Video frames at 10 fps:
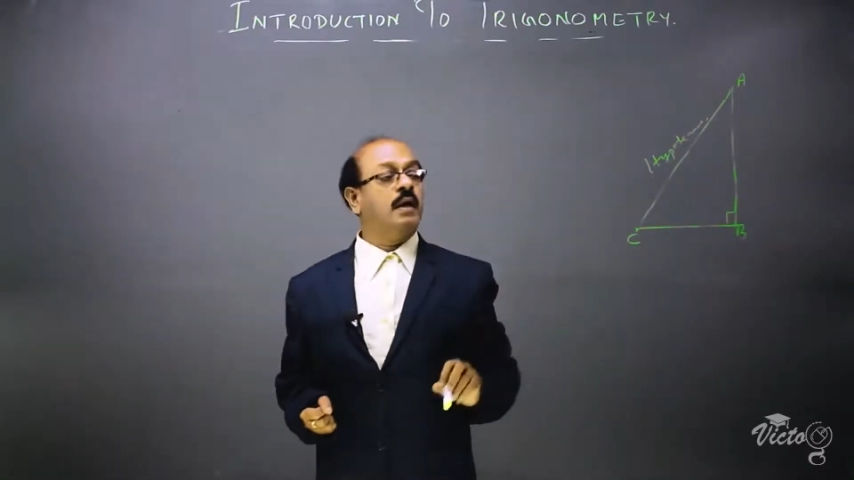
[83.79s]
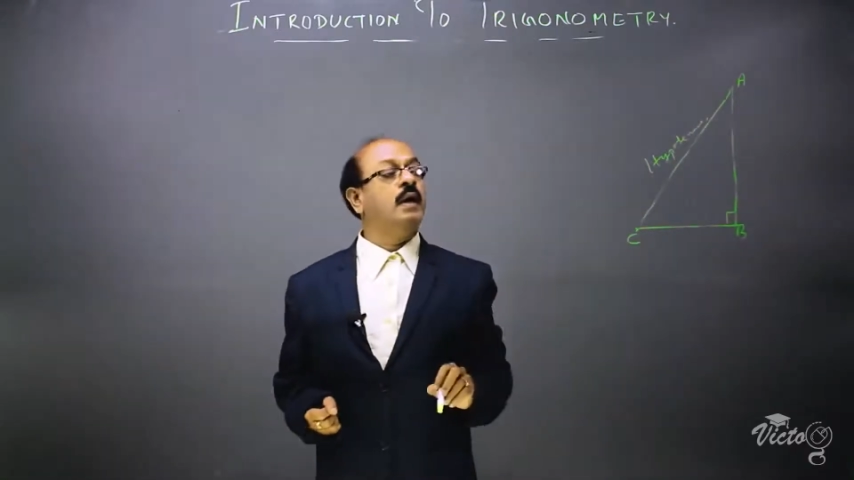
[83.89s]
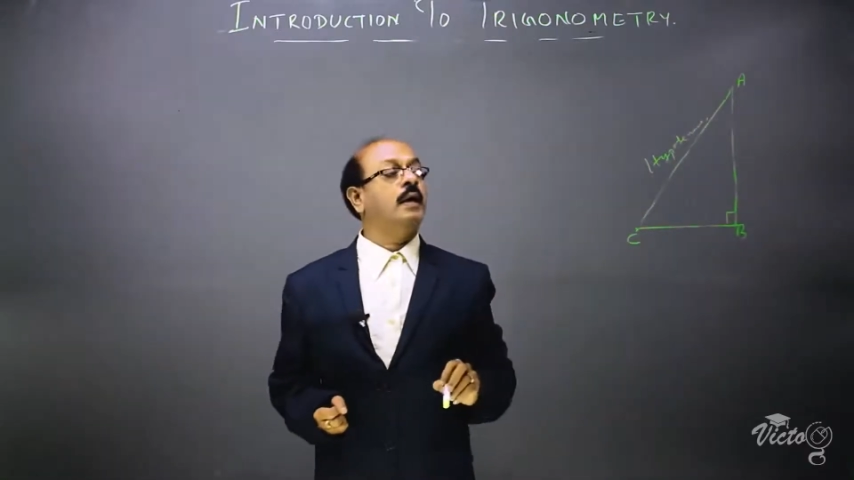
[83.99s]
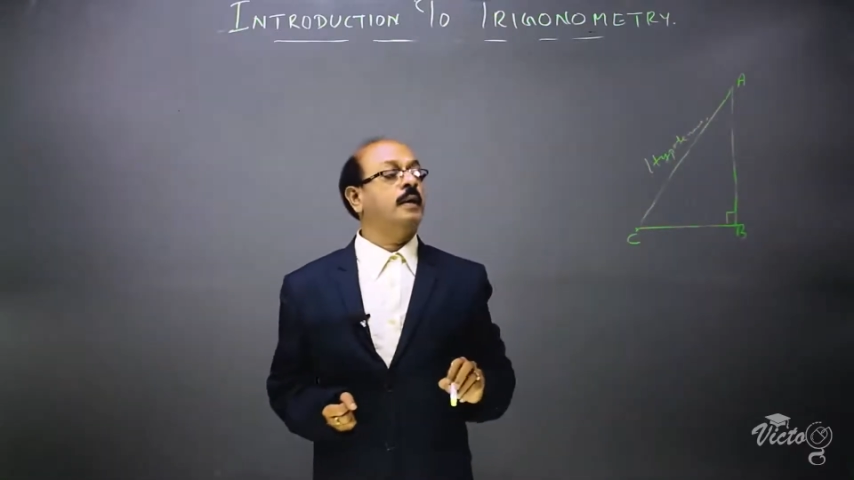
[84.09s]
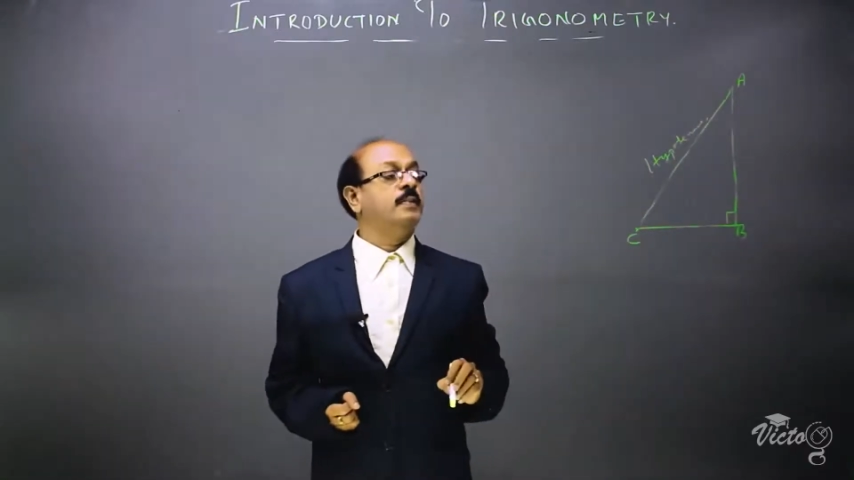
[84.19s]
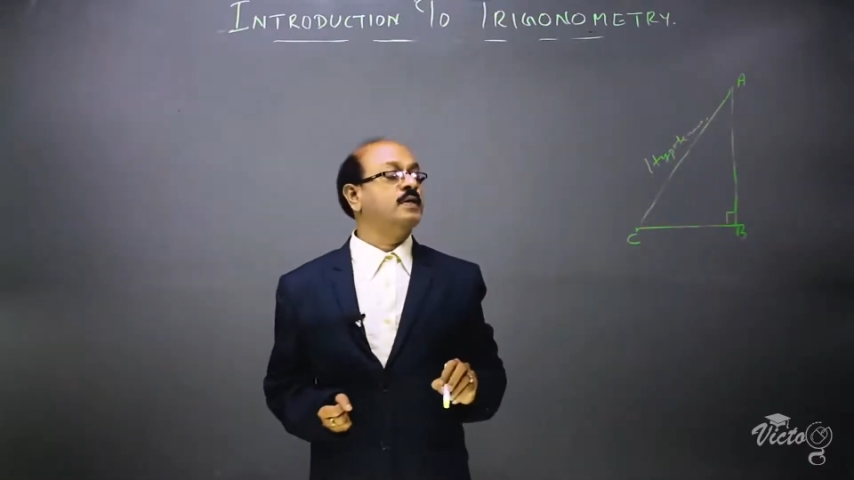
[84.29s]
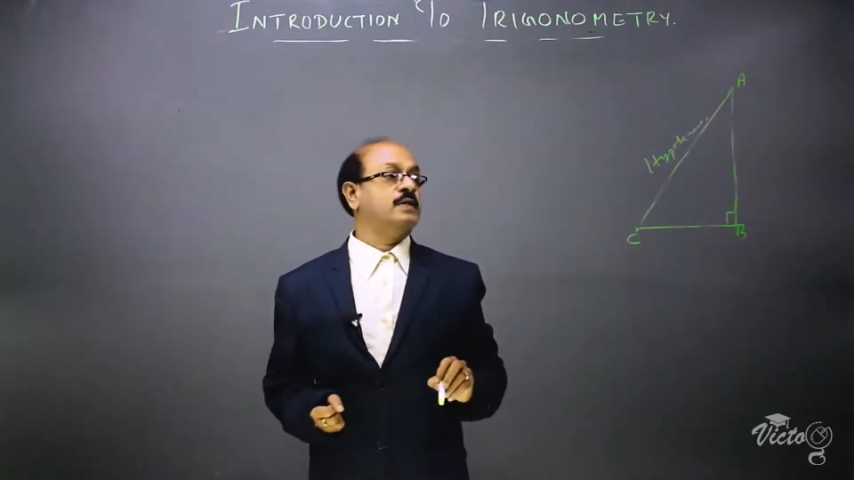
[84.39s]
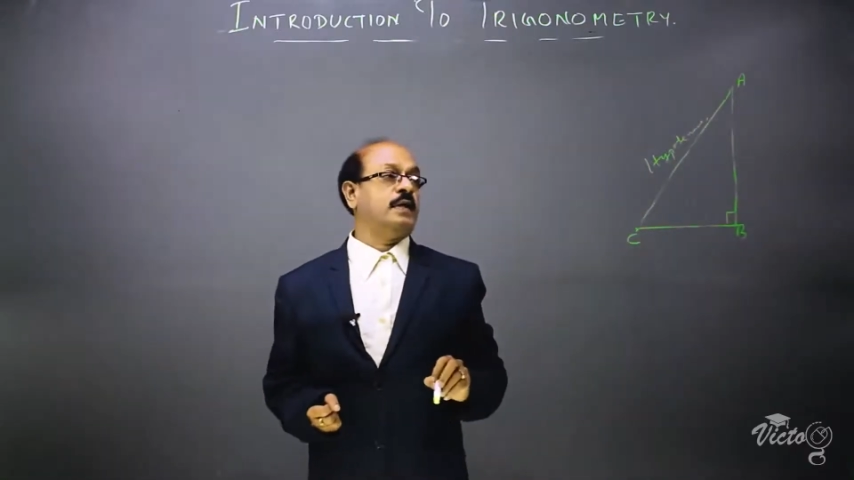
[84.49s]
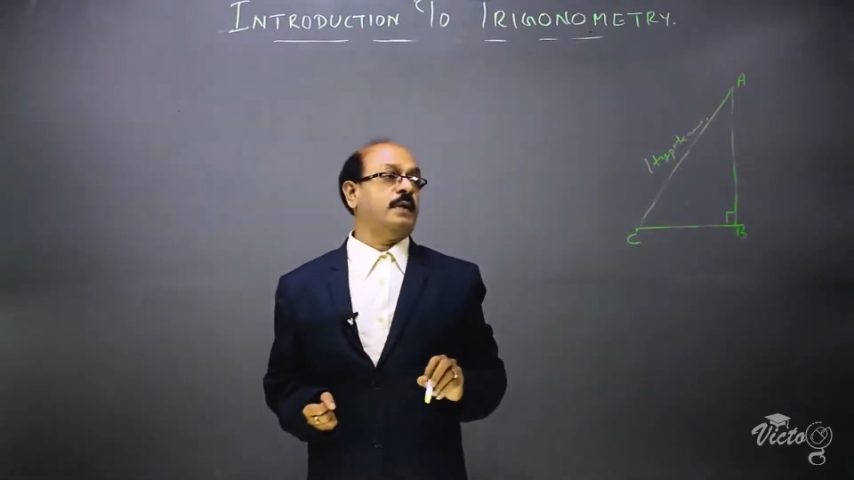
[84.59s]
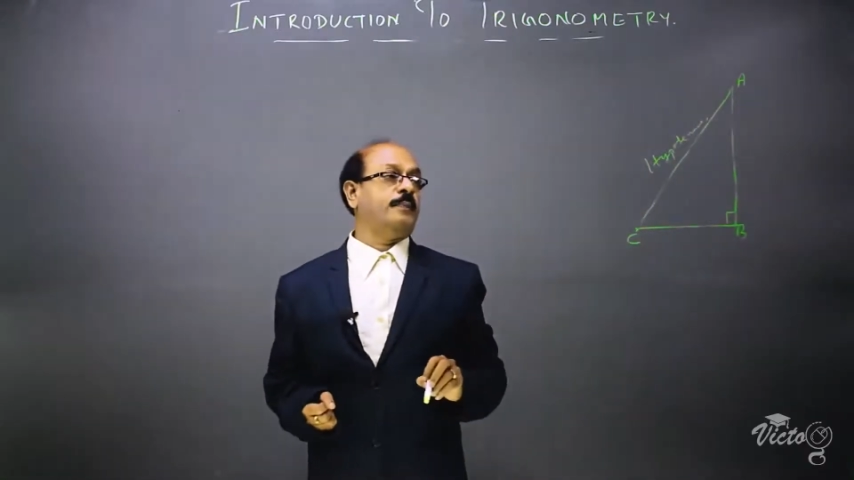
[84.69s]

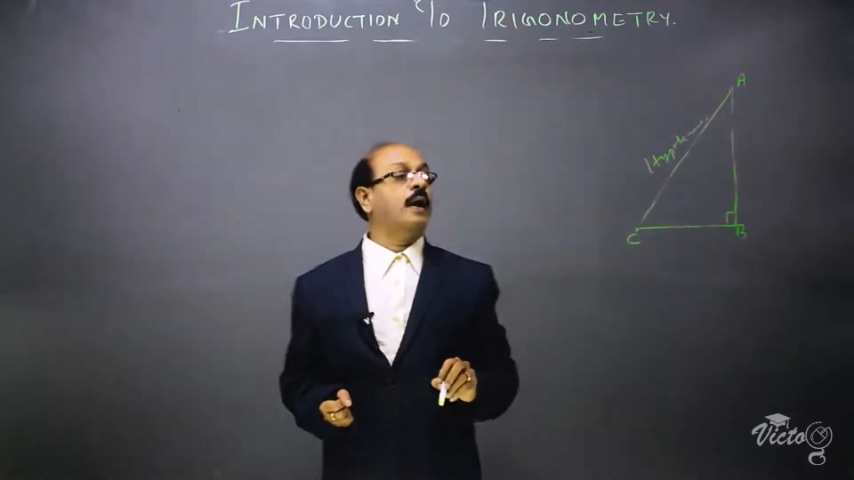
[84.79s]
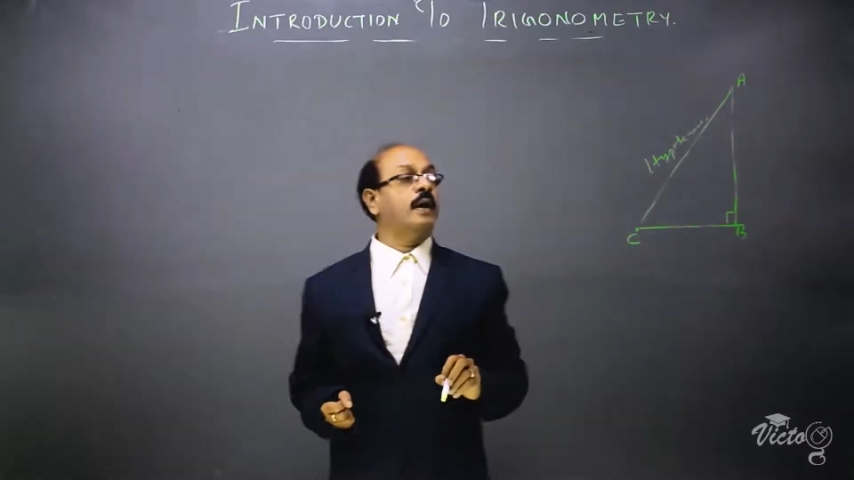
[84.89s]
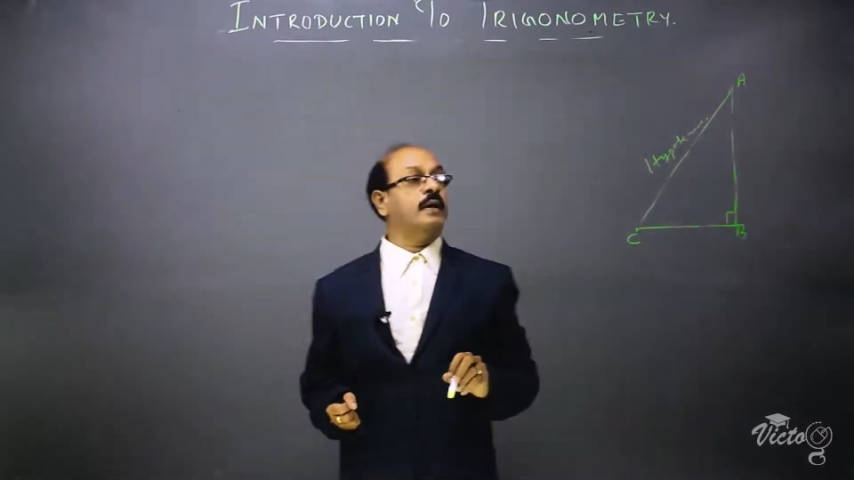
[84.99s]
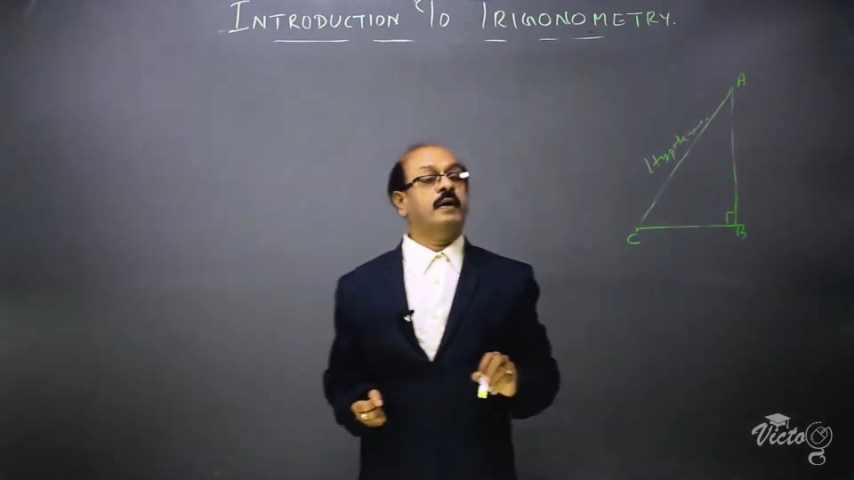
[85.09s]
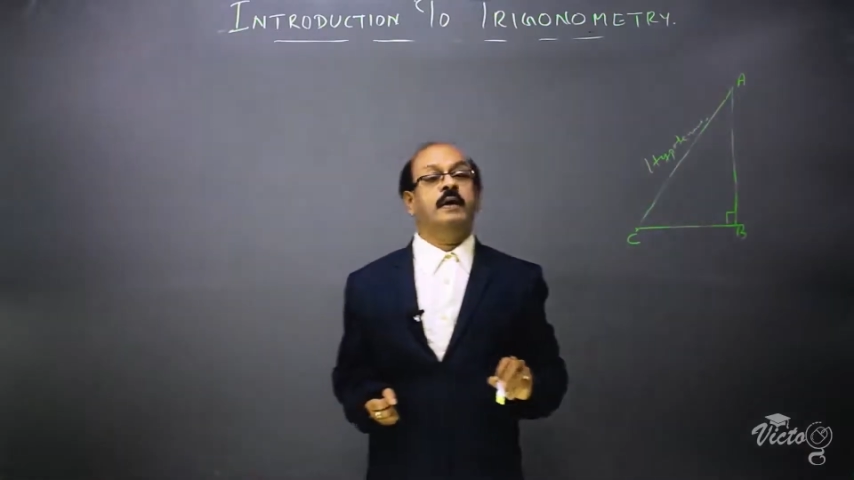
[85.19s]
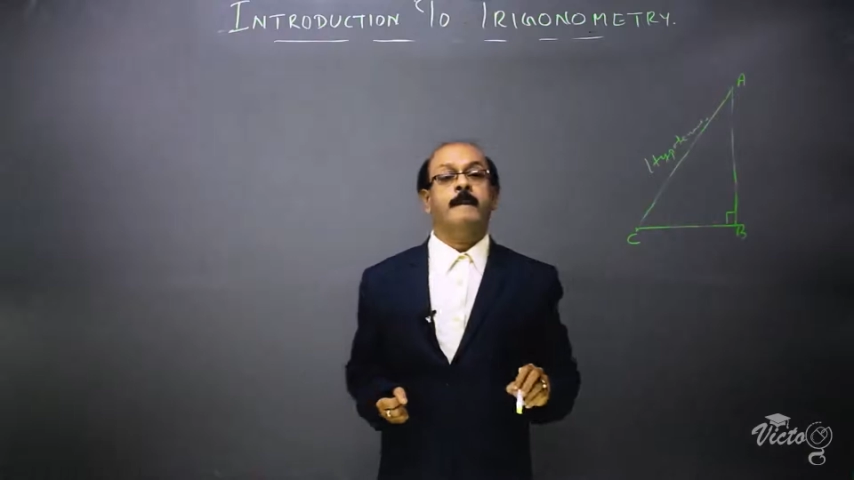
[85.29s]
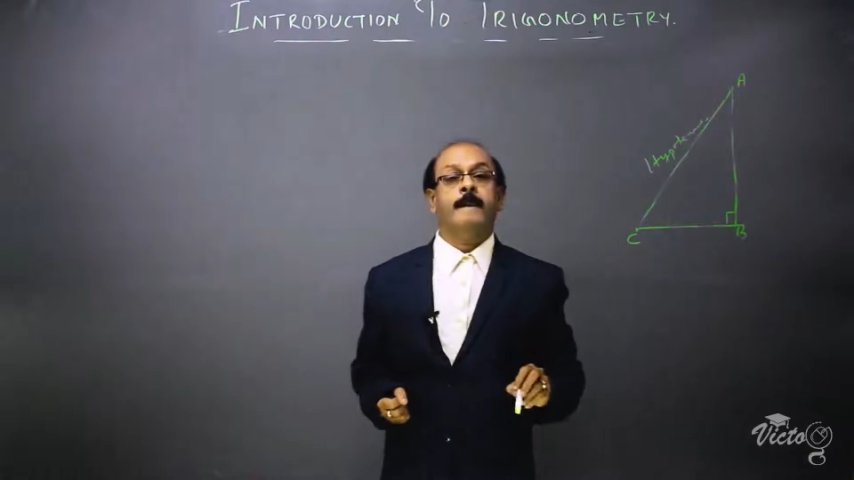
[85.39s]
ABC. And